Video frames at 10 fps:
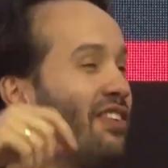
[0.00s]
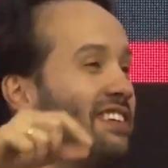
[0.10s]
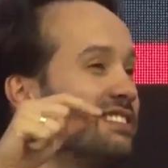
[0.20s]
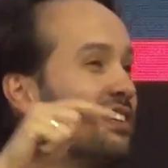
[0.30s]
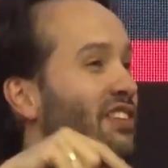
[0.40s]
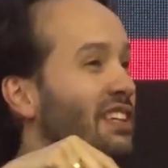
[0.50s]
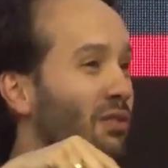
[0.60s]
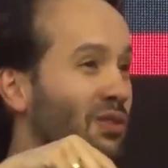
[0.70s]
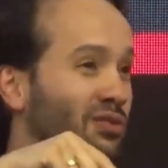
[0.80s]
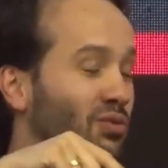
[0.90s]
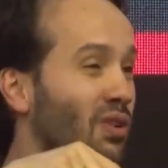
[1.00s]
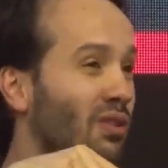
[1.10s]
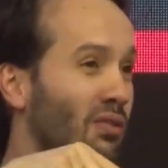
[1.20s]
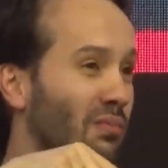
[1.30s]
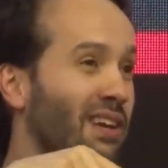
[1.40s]
fixed something that was
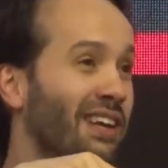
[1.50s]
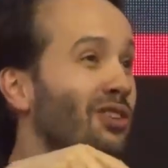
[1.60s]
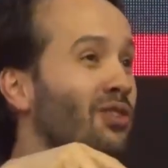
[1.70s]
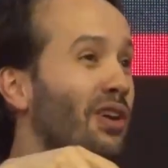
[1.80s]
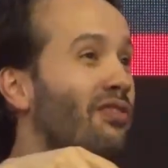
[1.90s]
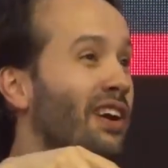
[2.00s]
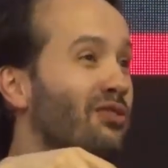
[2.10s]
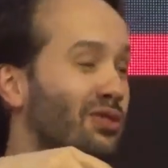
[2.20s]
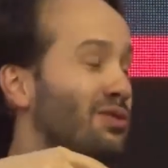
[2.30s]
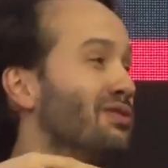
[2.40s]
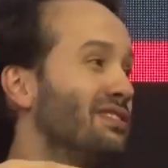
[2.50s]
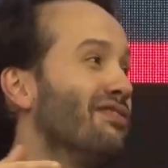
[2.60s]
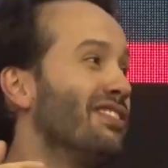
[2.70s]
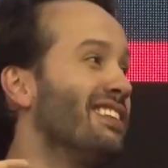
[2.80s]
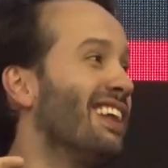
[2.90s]
wrong, but I don't know if I introduced
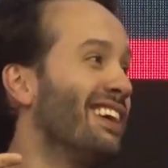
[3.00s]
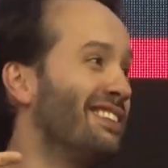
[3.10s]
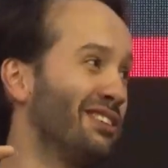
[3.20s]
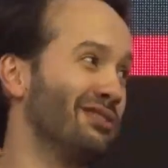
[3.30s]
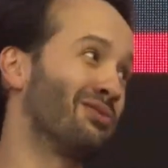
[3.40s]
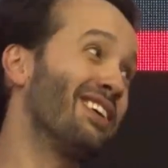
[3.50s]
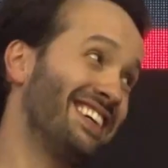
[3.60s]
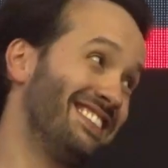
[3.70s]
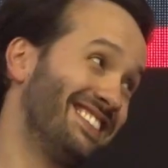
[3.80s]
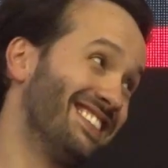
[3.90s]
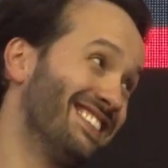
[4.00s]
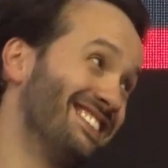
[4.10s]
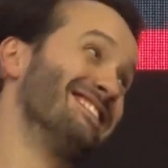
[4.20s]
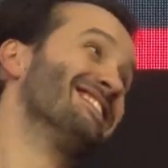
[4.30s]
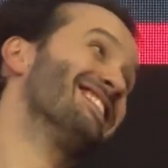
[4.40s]
something that is right.
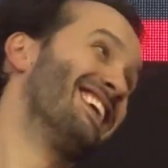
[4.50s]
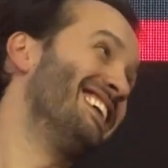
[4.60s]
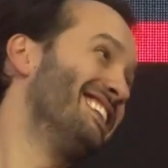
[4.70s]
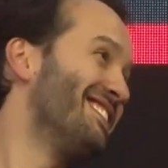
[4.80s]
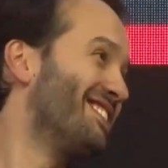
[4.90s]
Right?